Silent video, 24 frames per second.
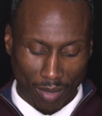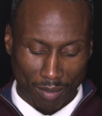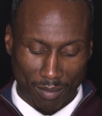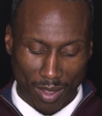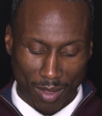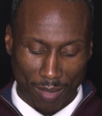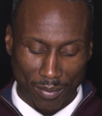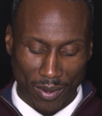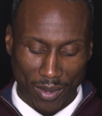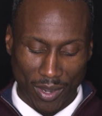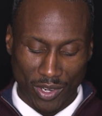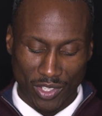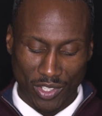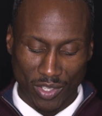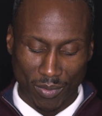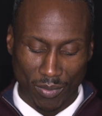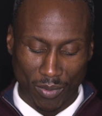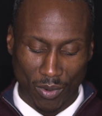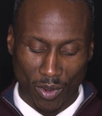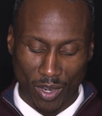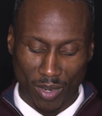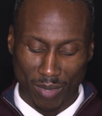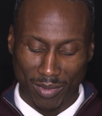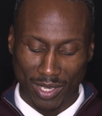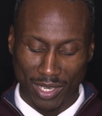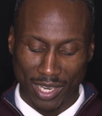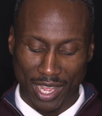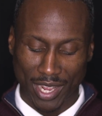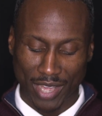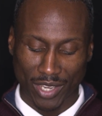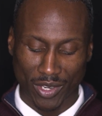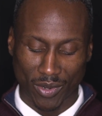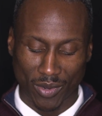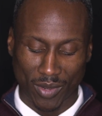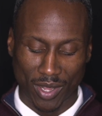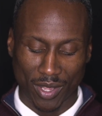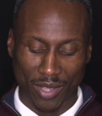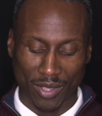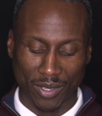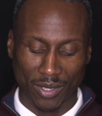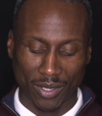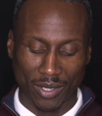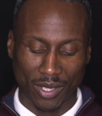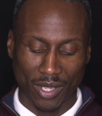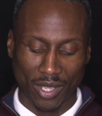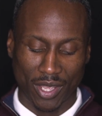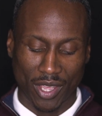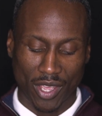My parents supported me like no
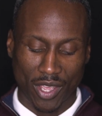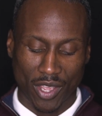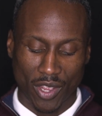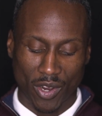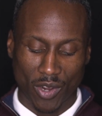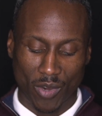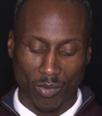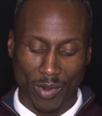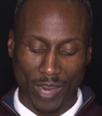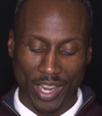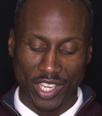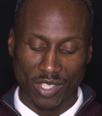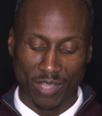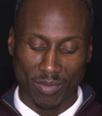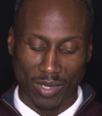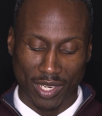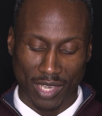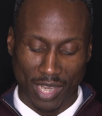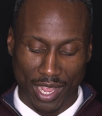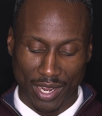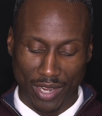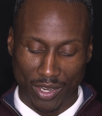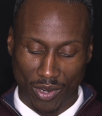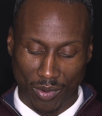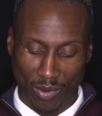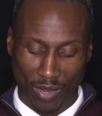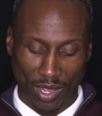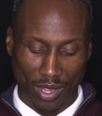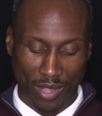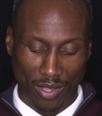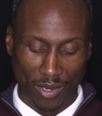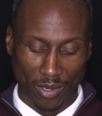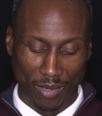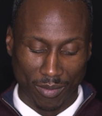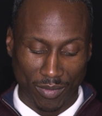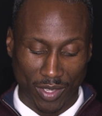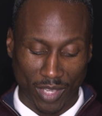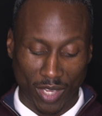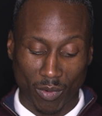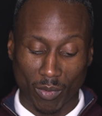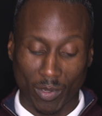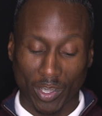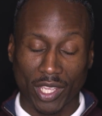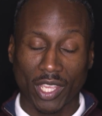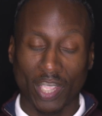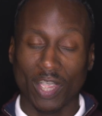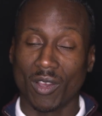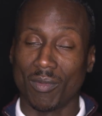other, raised me like no other, and
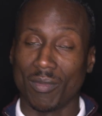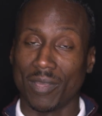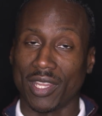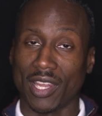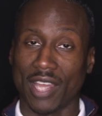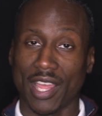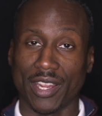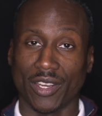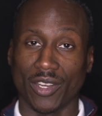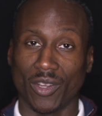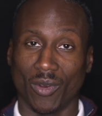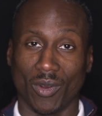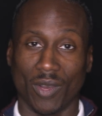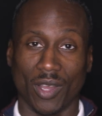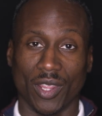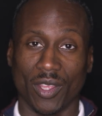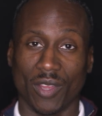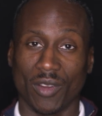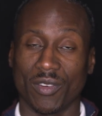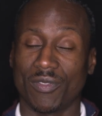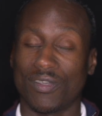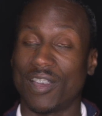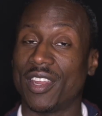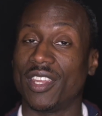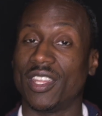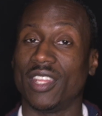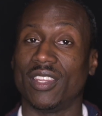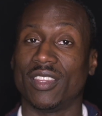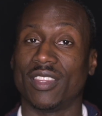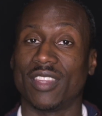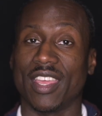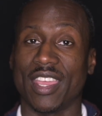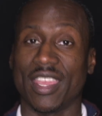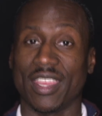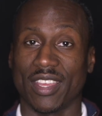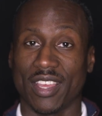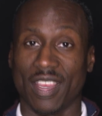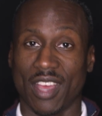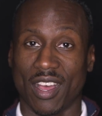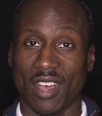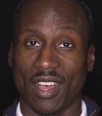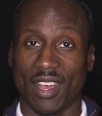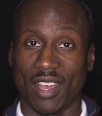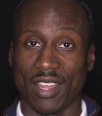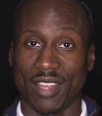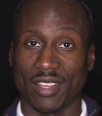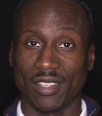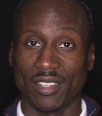would kill me like no other if I didn't thank
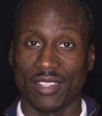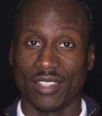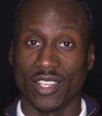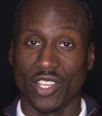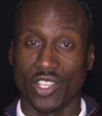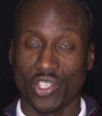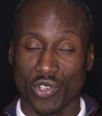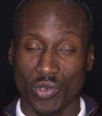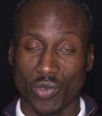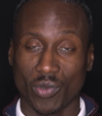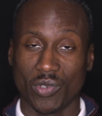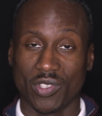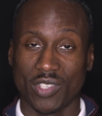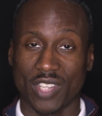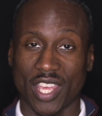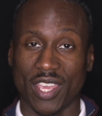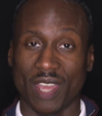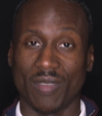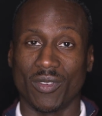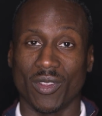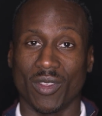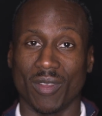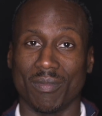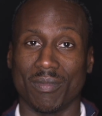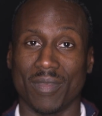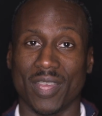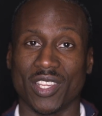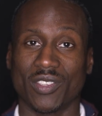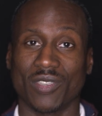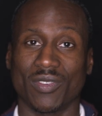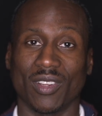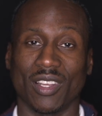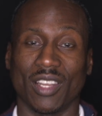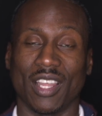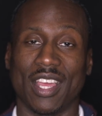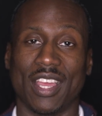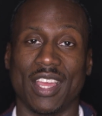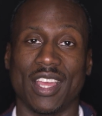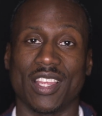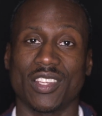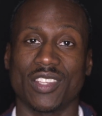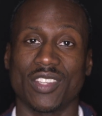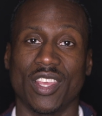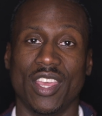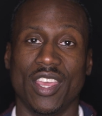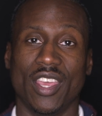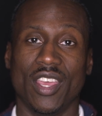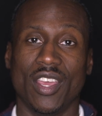God, the true Savior and best for
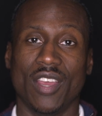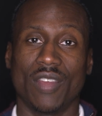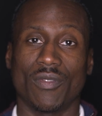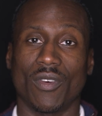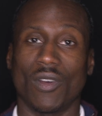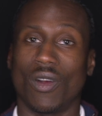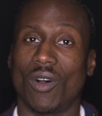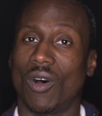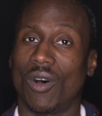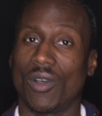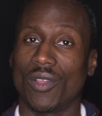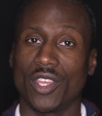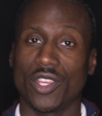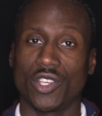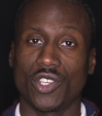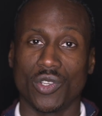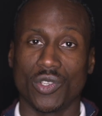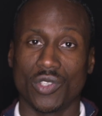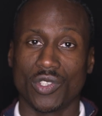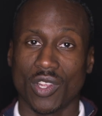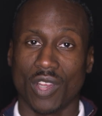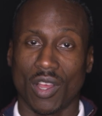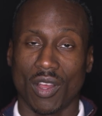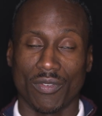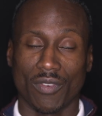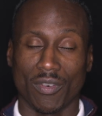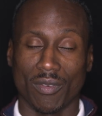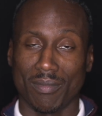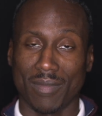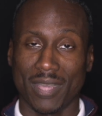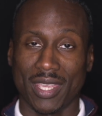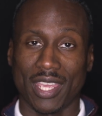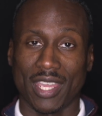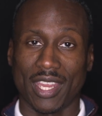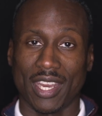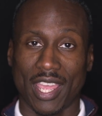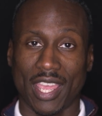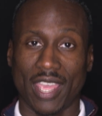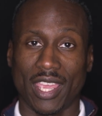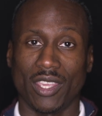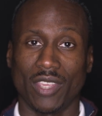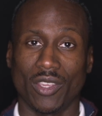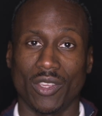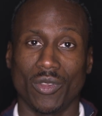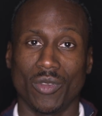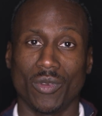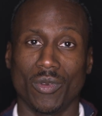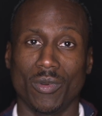last, for all that you saw from me at
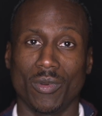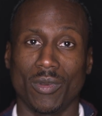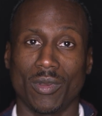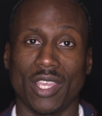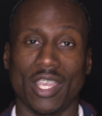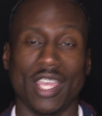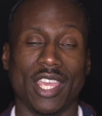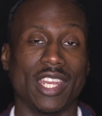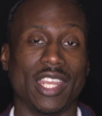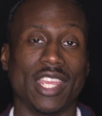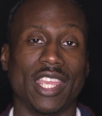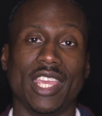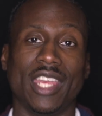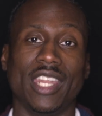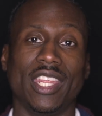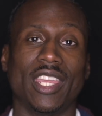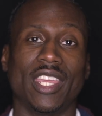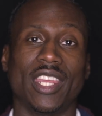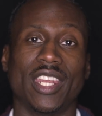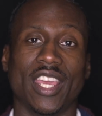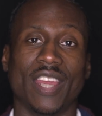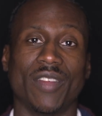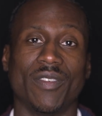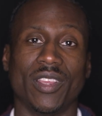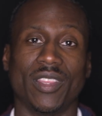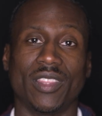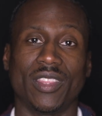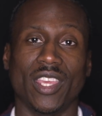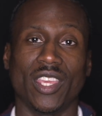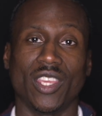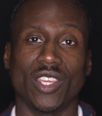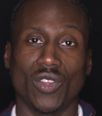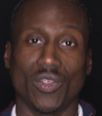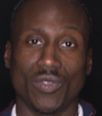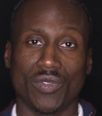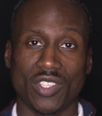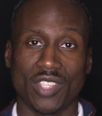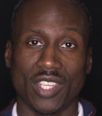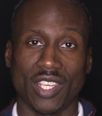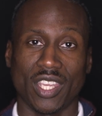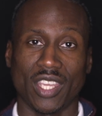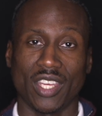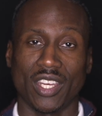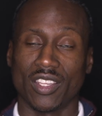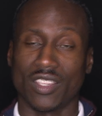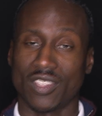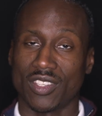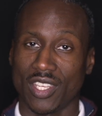AU and any and everything you've
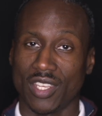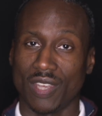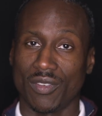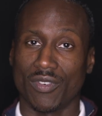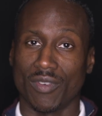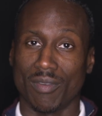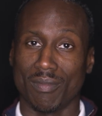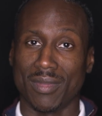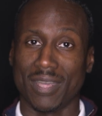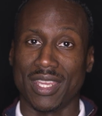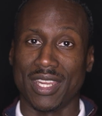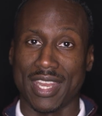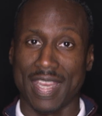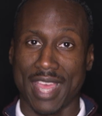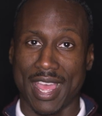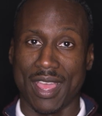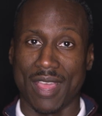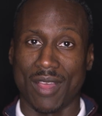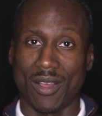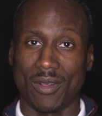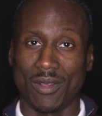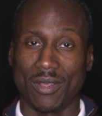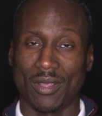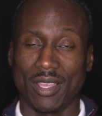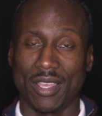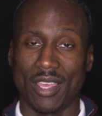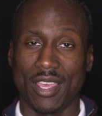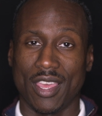seen and see from me now.